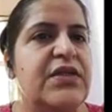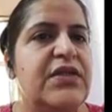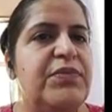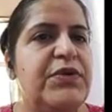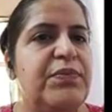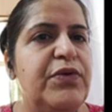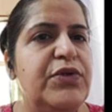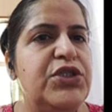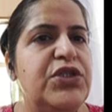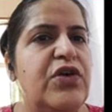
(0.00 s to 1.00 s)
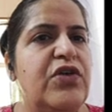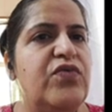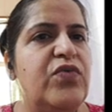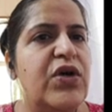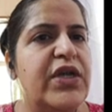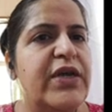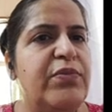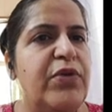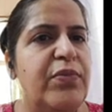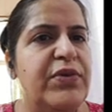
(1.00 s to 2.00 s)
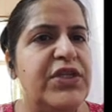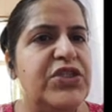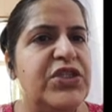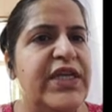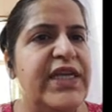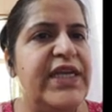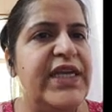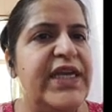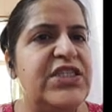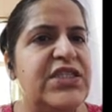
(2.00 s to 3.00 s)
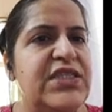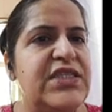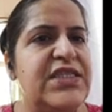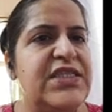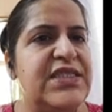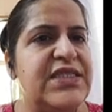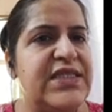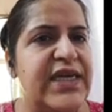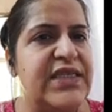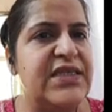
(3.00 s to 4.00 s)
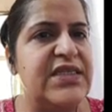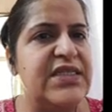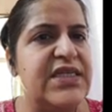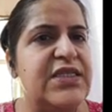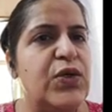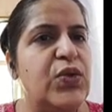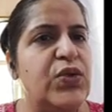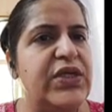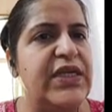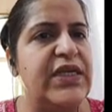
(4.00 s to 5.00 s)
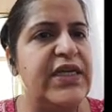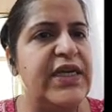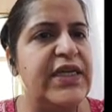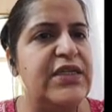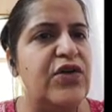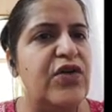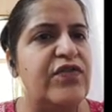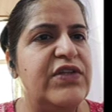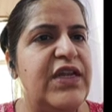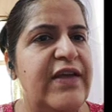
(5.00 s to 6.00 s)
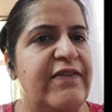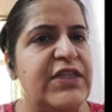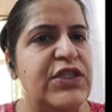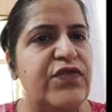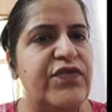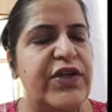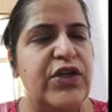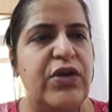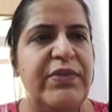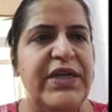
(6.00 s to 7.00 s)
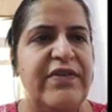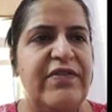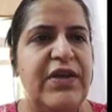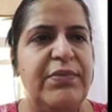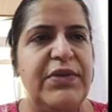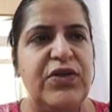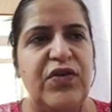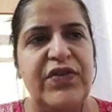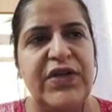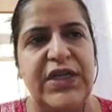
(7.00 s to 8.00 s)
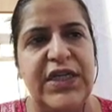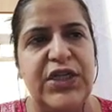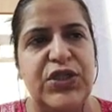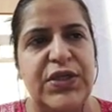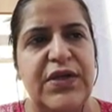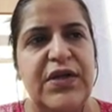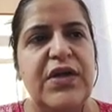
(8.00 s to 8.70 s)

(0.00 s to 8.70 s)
The proportion of working population engaged in these sectors is a good indicator of the levels of economic development of a nation.